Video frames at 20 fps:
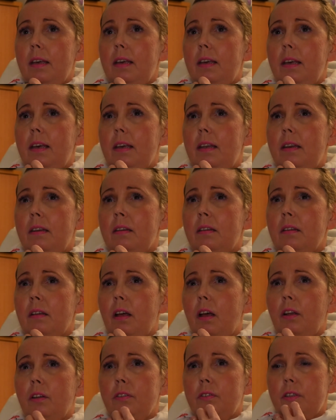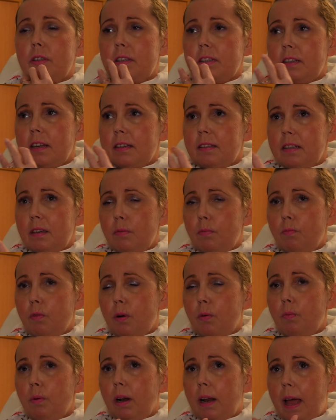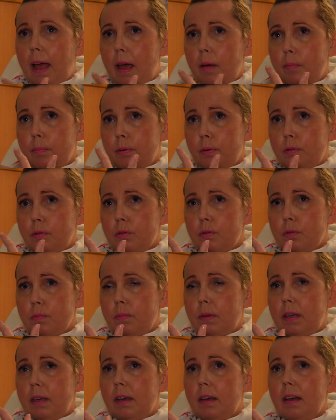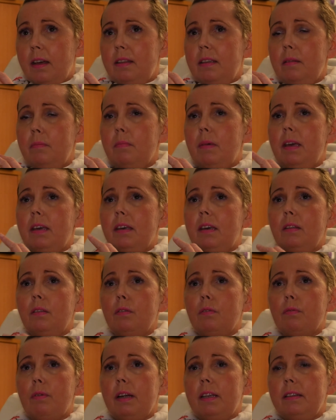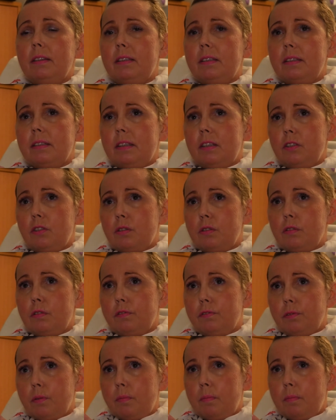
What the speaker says: in understanding what will happen to me and in making the right decisions for